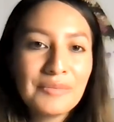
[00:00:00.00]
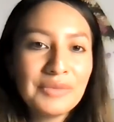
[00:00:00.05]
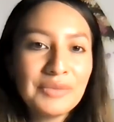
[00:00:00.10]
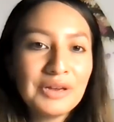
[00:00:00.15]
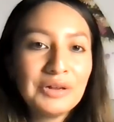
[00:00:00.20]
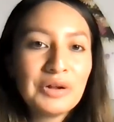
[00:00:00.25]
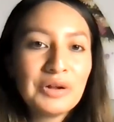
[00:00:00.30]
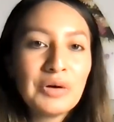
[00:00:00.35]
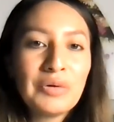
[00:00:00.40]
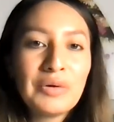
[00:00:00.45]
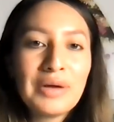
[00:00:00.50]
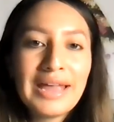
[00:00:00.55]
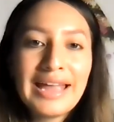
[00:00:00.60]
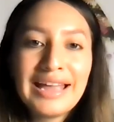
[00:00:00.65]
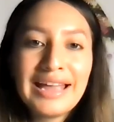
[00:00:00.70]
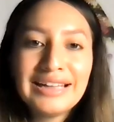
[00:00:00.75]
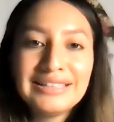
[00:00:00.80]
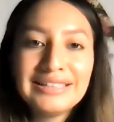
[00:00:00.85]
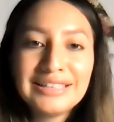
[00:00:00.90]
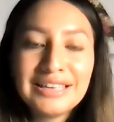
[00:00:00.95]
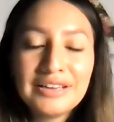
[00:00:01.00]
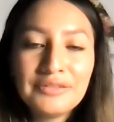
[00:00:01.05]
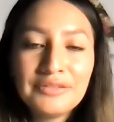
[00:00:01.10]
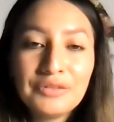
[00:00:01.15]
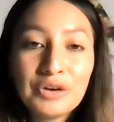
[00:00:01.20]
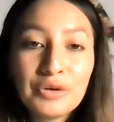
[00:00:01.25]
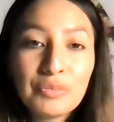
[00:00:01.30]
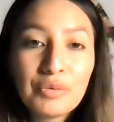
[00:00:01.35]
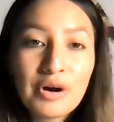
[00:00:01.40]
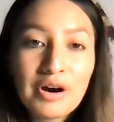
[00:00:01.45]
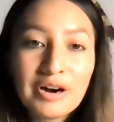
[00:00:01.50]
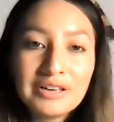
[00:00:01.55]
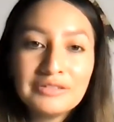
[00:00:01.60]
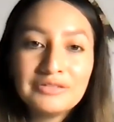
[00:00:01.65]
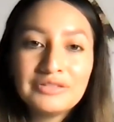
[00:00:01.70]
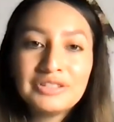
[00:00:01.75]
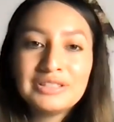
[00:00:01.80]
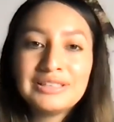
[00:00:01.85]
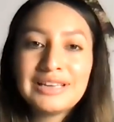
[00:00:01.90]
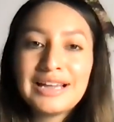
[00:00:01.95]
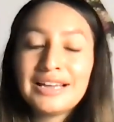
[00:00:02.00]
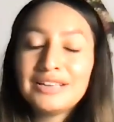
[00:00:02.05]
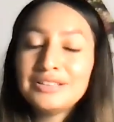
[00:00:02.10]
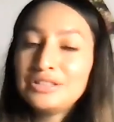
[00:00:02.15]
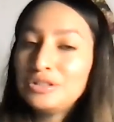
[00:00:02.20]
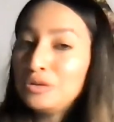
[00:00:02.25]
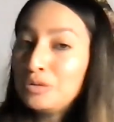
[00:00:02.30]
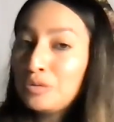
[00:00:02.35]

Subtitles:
You know, and if you're part of Jeunesse,